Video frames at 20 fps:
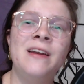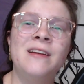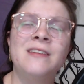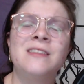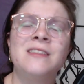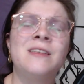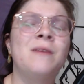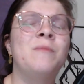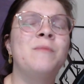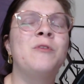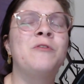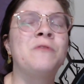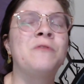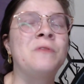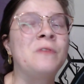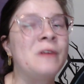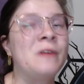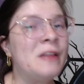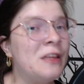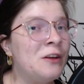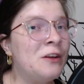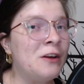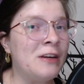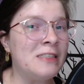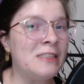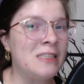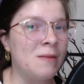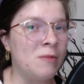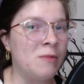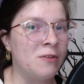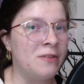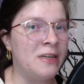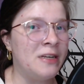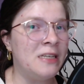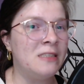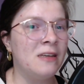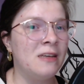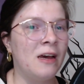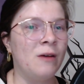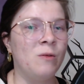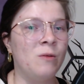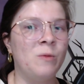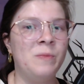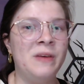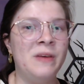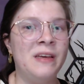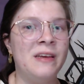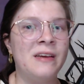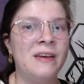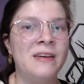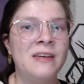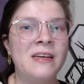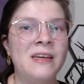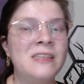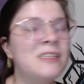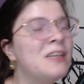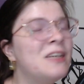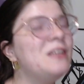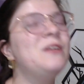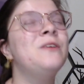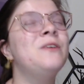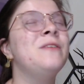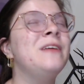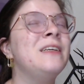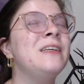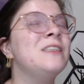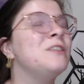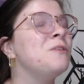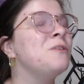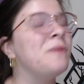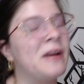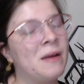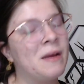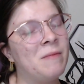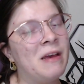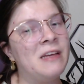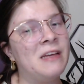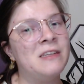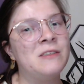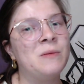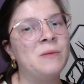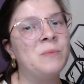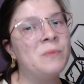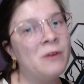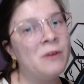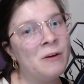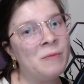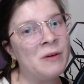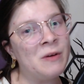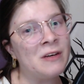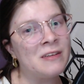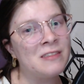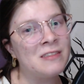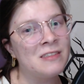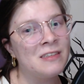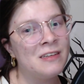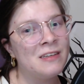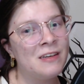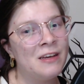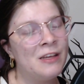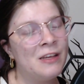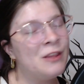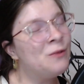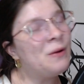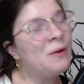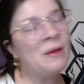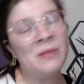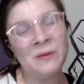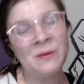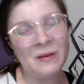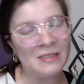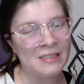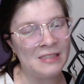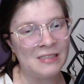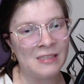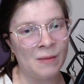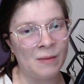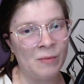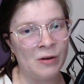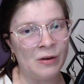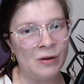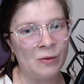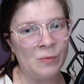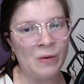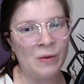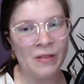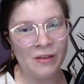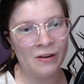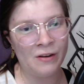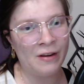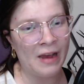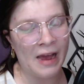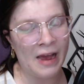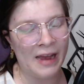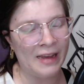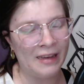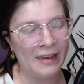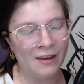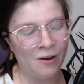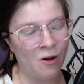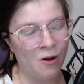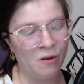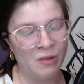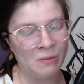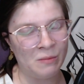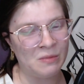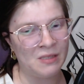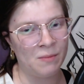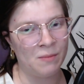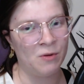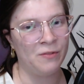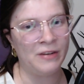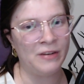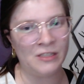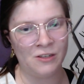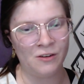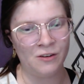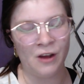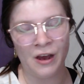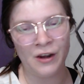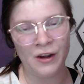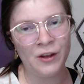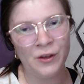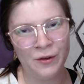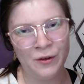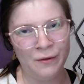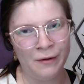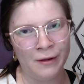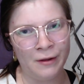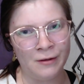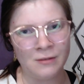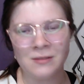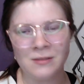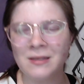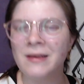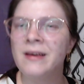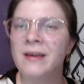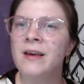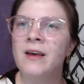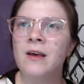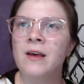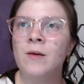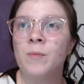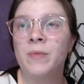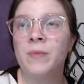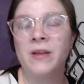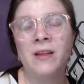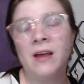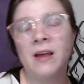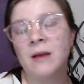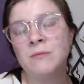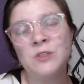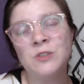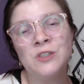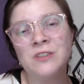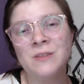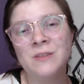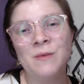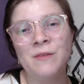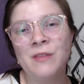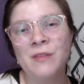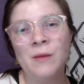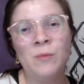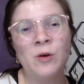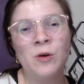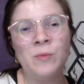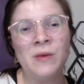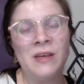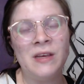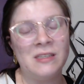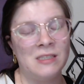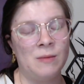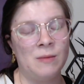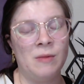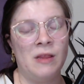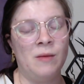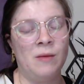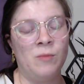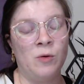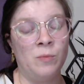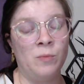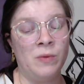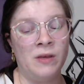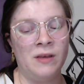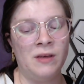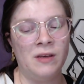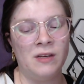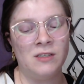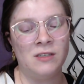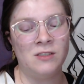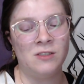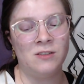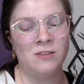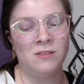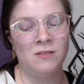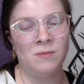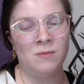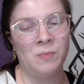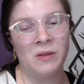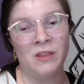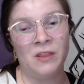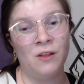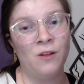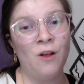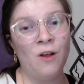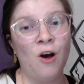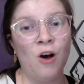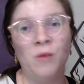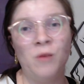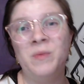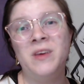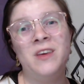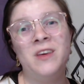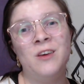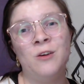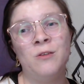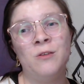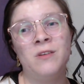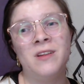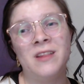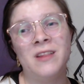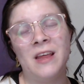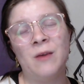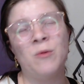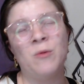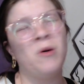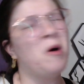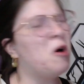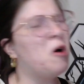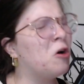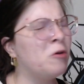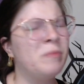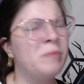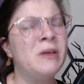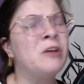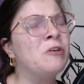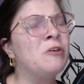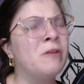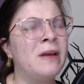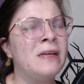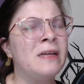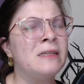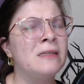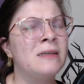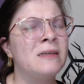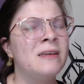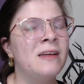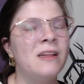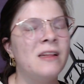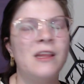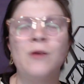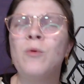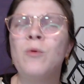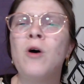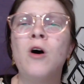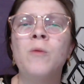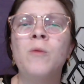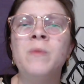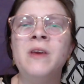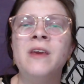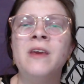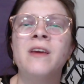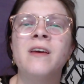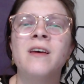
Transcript: some really great summer reads. I will be continuing to recommend more books throughout the rest of the summer. Whether I call them summer reads or not, who knows? But I'm sure some of them will be and some of them won't be. But they'll all be cute. They will all be great. They will all be